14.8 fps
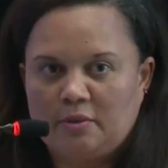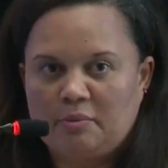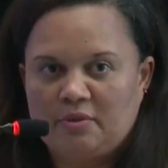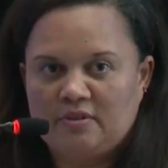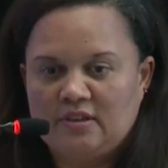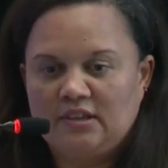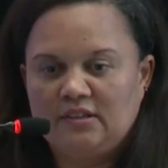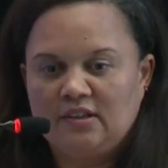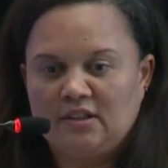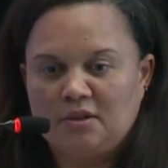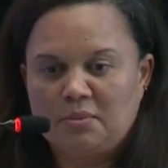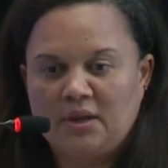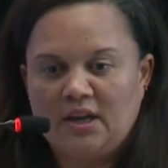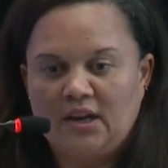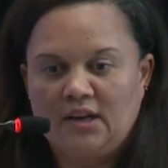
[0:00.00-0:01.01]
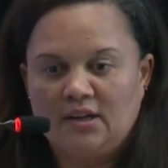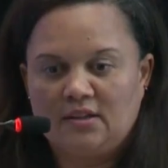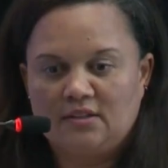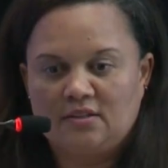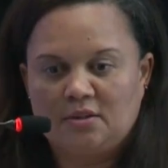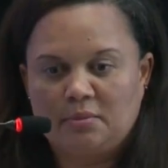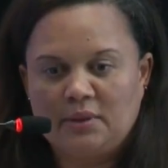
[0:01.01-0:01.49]
representing the mechanical
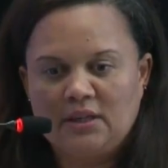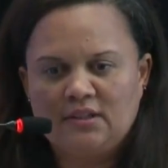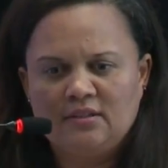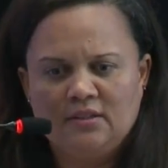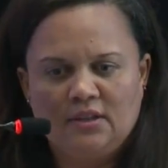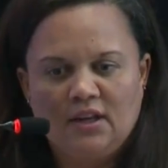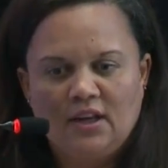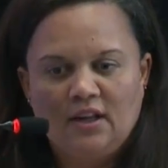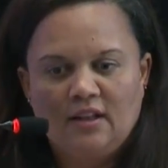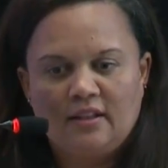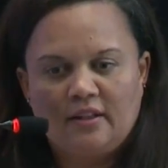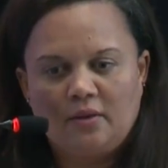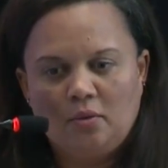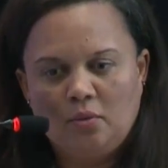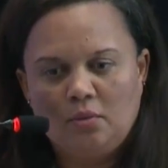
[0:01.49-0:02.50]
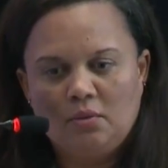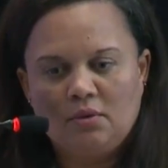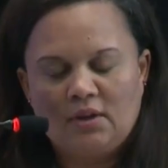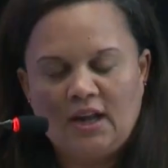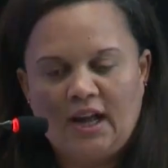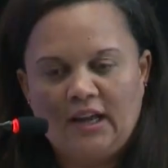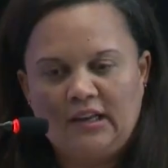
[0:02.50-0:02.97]
stability, they all
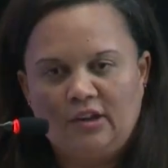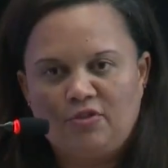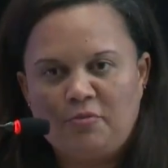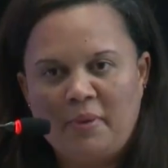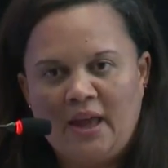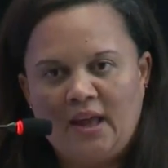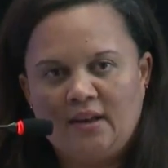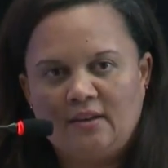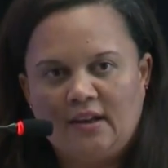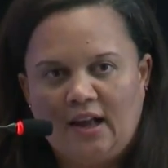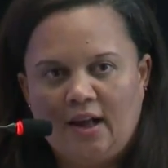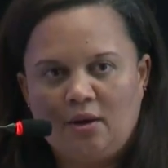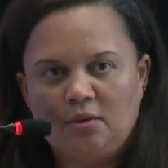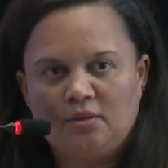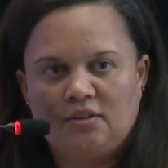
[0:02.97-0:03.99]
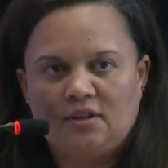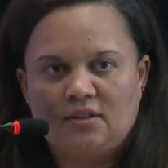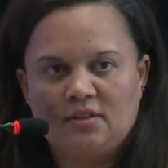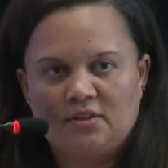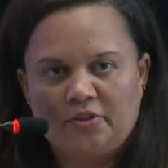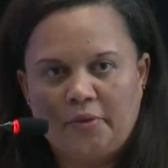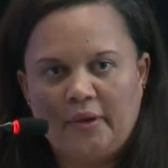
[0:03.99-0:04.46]
kind of panned out at
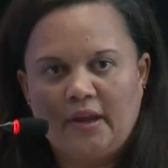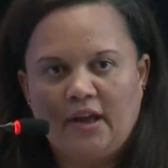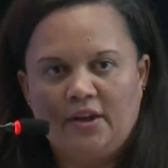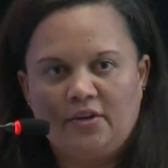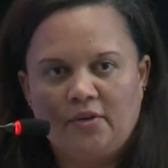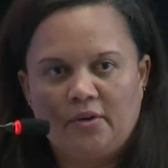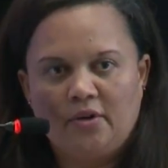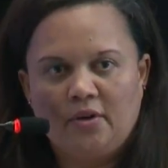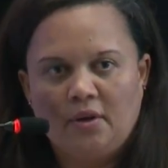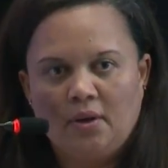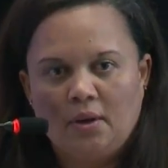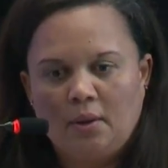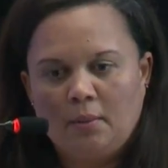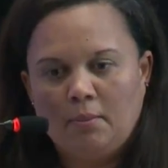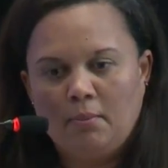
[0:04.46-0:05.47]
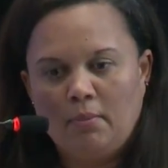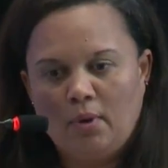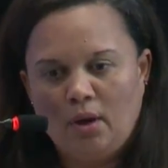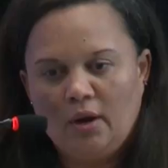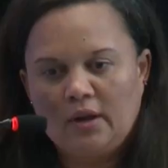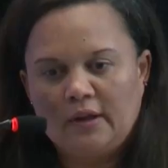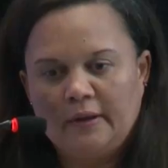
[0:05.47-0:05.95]
the 300
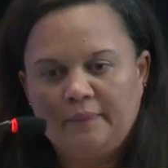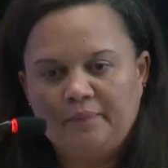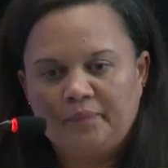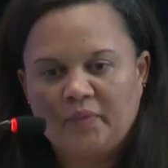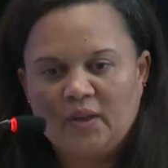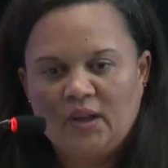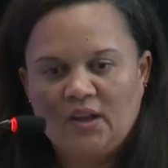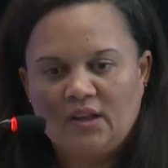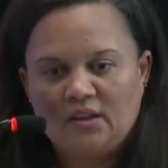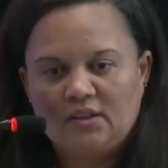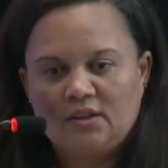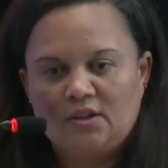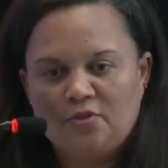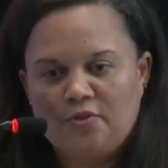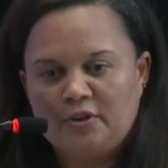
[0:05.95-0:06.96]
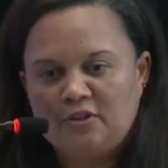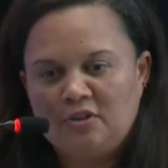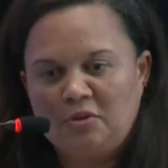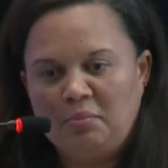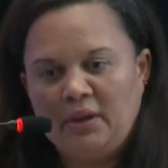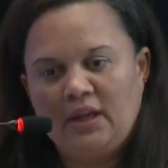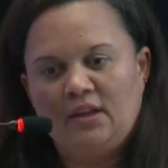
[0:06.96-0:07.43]
mark. The difference
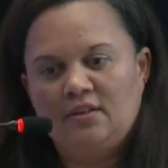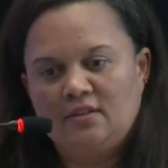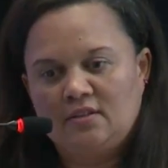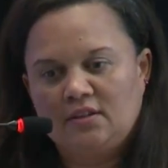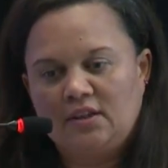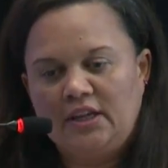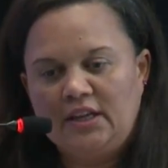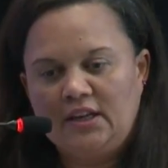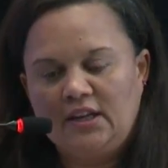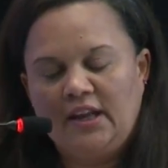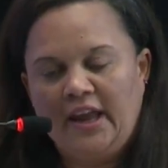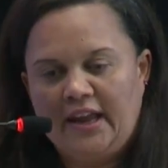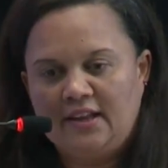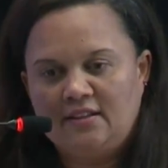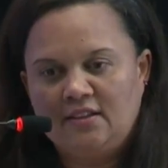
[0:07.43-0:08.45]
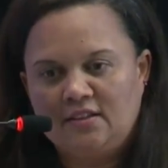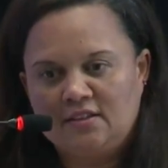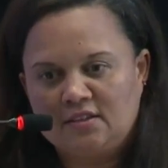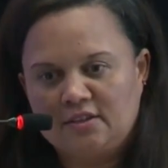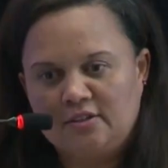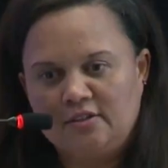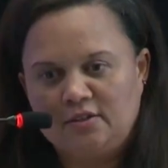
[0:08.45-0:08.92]
in pens indicating
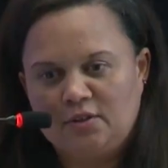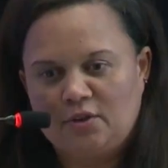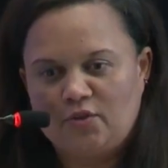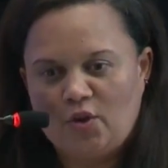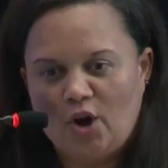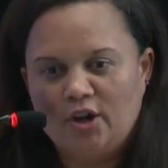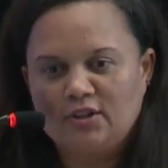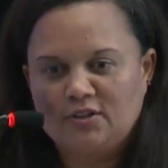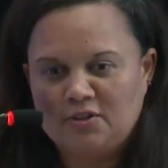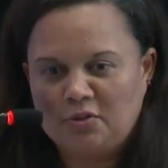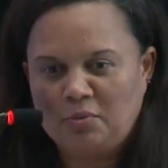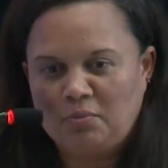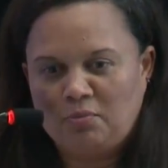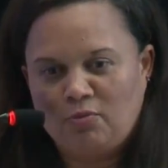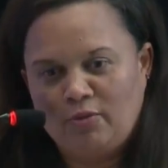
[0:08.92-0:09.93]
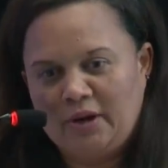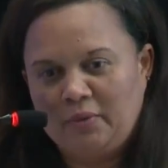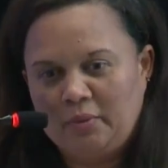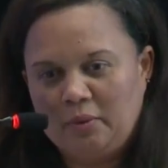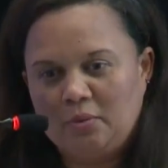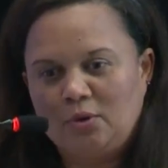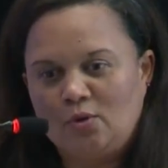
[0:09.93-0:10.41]
still sort of on
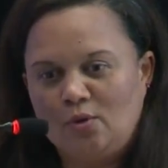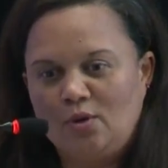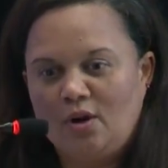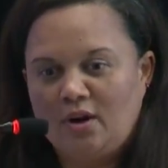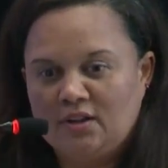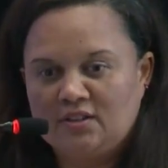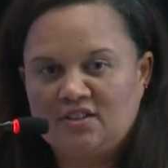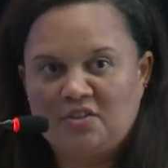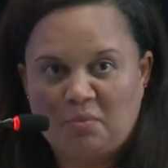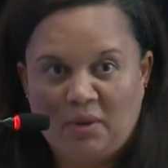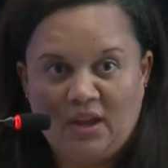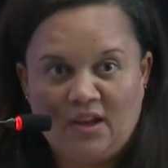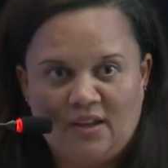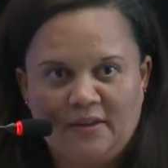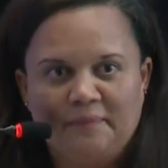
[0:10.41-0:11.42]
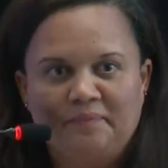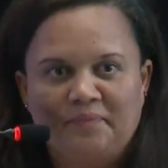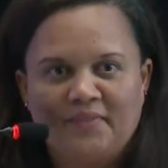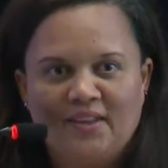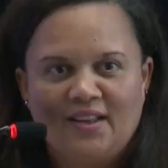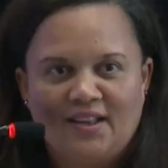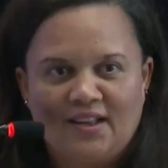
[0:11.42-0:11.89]
what we would call on spec.
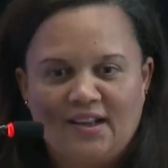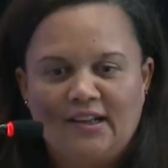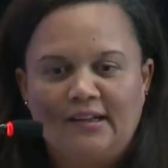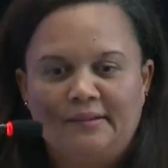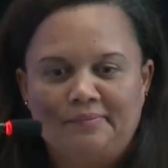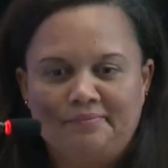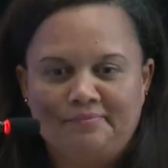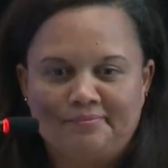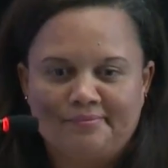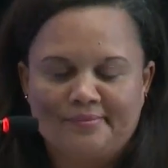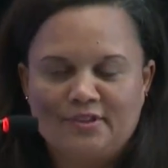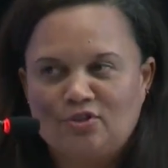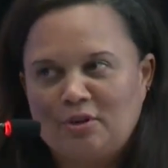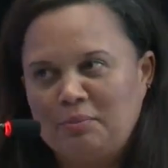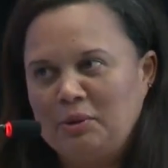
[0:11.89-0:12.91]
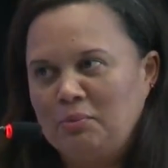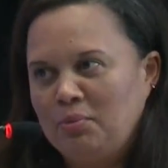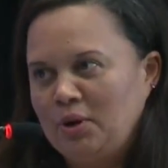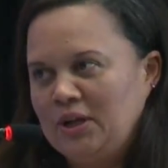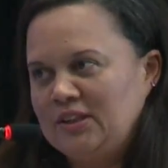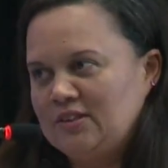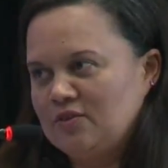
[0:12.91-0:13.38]
The dropping
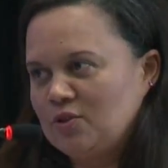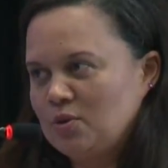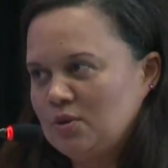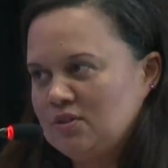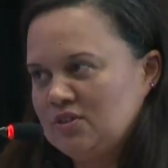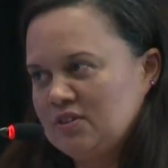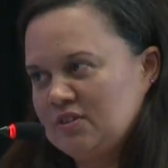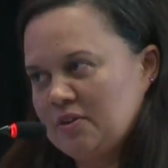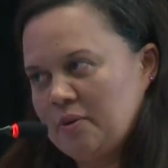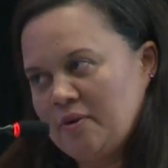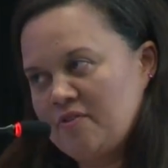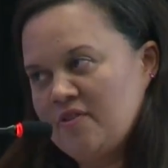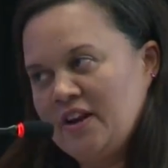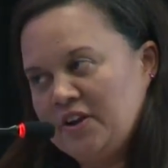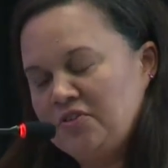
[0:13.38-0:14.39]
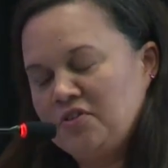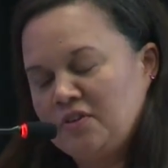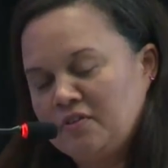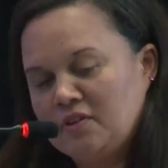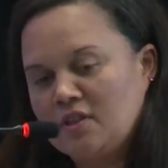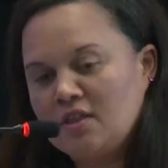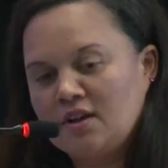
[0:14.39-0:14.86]
point, of course, just a reflection
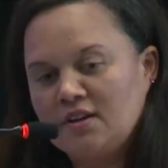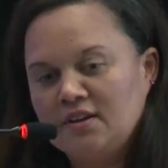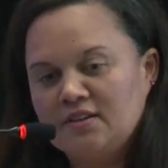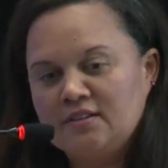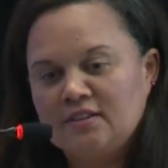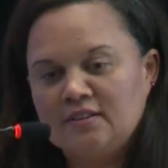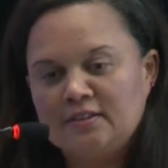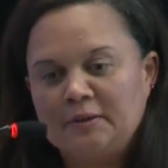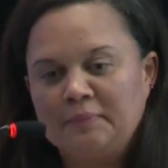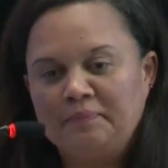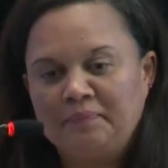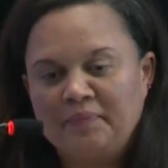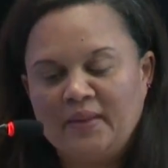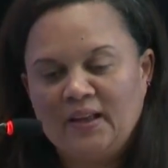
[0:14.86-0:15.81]
of the thickness system.